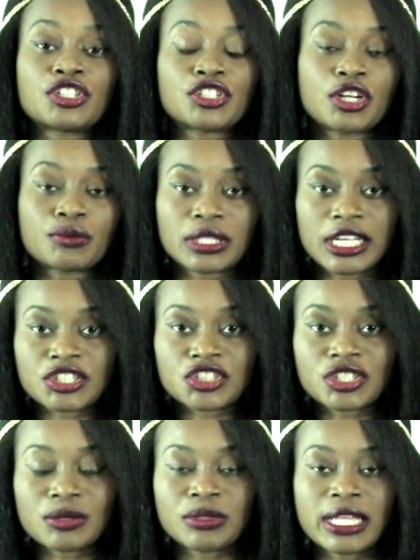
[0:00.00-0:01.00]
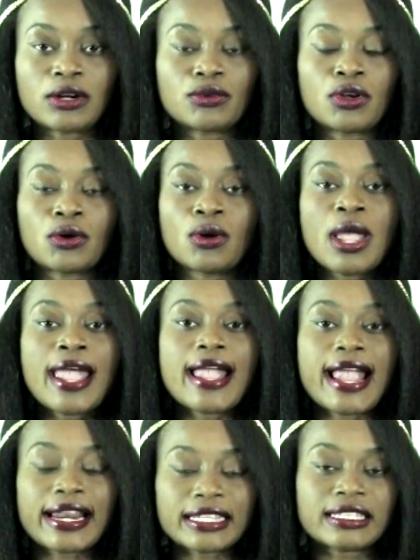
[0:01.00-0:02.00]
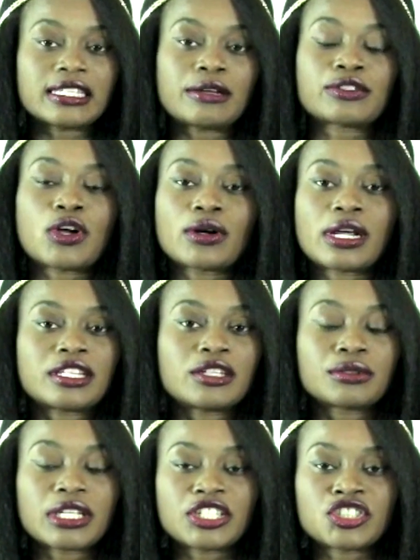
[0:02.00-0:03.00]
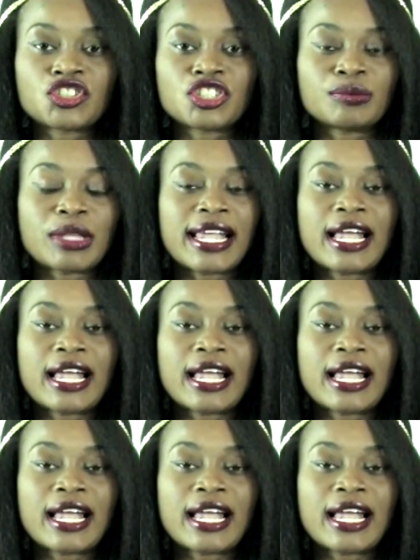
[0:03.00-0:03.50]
judging her relationship when they don't know anything that was going on in their relationship.